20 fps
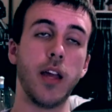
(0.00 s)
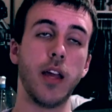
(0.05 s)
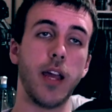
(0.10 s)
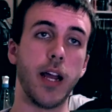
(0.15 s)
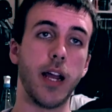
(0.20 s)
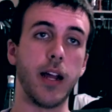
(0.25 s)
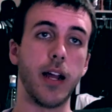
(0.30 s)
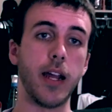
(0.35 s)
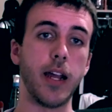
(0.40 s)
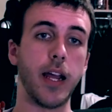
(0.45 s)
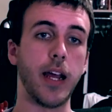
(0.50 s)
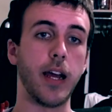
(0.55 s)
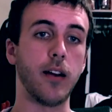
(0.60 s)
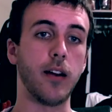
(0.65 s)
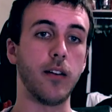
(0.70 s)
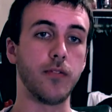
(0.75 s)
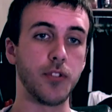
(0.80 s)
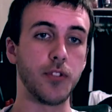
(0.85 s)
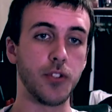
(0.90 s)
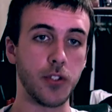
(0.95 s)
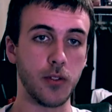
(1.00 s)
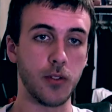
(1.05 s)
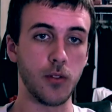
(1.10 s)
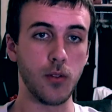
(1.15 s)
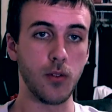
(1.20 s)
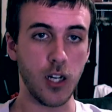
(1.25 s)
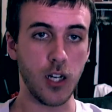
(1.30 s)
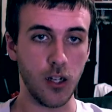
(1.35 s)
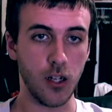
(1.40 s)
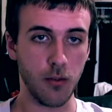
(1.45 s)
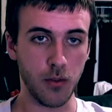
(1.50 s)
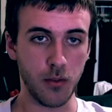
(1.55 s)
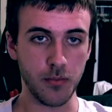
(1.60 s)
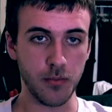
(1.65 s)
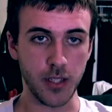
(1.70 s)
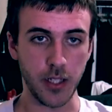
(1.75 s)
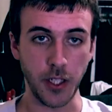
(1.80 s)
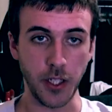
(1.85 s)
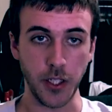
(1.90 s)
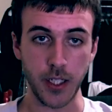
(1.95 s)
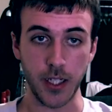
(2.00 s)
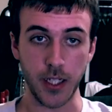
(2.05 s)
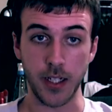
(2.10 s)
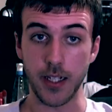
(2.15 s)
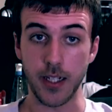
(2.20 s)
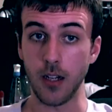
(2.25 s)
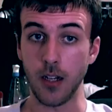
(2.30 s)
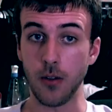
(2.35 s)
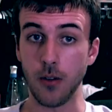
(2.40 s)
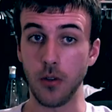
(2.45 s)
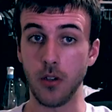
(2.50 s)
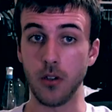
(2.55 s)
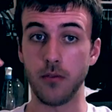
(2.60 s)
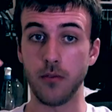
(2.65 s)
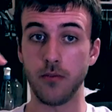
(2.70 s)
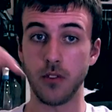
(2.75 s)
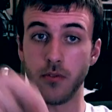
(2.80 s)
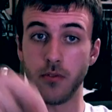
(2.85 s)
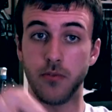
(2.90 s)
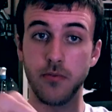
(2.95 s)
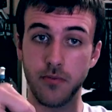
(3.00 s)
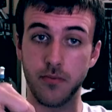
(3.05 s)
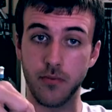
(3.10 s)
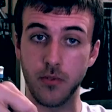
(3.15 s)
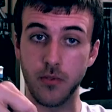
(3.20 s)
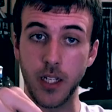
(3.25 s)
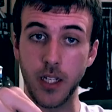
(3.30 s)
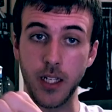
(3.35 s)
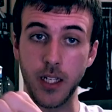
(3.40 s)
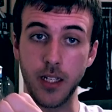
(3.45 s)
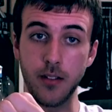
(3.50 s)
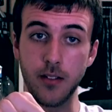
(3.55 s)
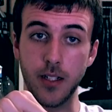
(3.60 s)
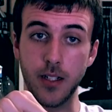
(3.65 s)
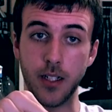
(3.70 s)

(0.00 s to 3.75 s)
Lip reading: and I have 2 albums that you can download for free